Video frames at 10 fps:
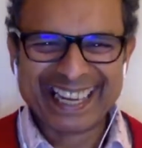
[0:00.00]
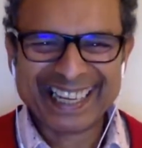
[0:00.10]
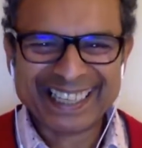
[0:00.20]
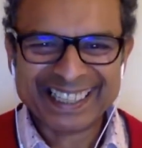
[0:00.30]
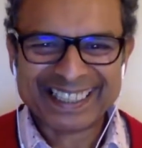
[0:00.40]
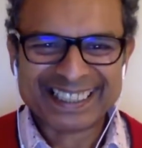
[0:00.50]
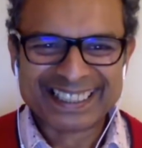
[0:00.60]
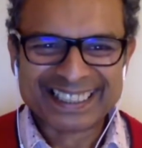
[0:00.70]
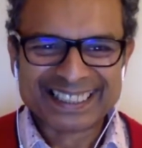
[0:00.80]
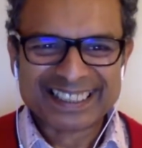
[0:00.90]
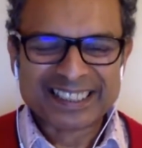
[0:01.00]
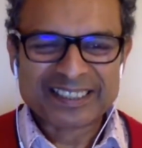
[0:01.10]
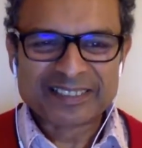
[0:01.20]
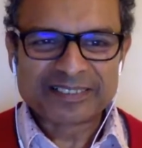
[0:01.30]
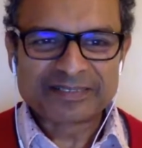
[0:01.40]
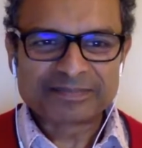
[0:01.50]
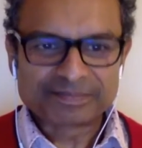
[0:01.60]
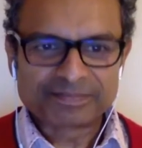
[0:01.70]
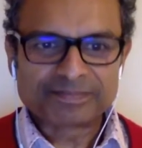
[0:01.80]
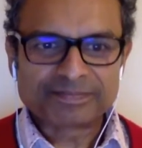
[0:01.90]

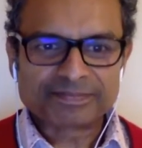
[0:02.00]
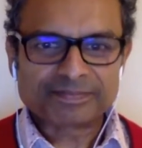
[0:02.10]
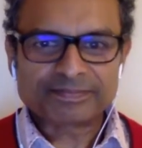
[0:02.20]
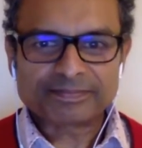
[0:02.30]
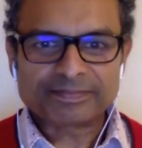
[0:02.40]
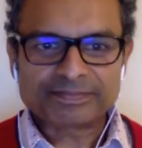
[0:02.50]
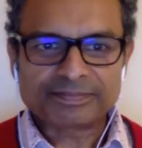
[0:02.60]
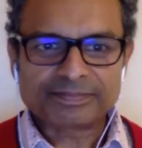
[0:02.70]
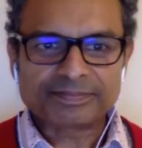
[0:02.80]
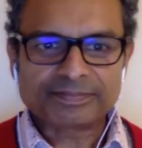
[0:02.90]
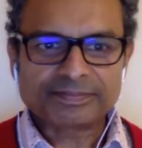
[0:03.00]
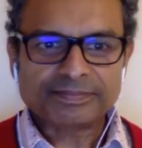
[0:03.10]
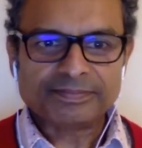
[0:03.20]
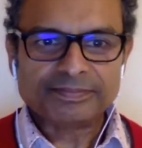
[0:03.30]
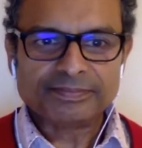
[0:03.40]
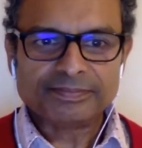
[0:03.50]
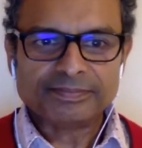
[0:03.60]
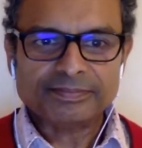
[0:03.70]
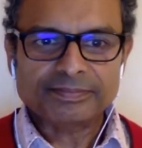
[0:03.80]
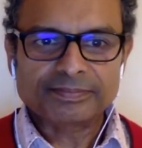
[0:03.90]

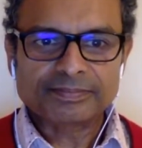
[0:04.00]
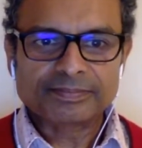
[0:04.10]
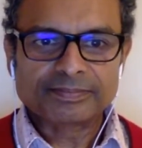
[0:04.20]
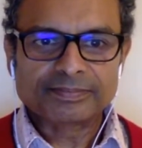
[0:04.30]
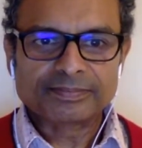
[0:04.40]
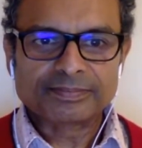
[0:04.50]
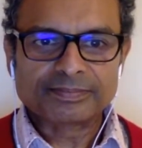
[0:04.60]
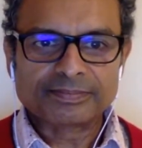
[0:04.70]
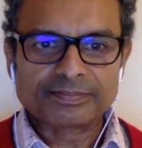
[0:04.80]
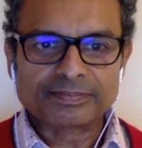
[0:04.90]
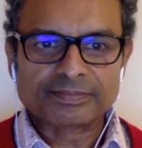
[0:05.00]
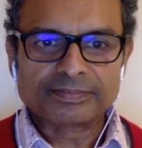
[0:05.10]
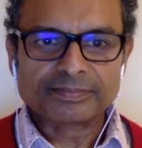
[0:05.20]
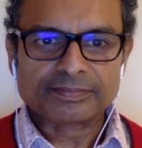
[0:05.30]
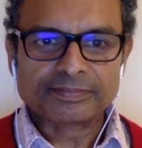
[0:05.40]
(silent)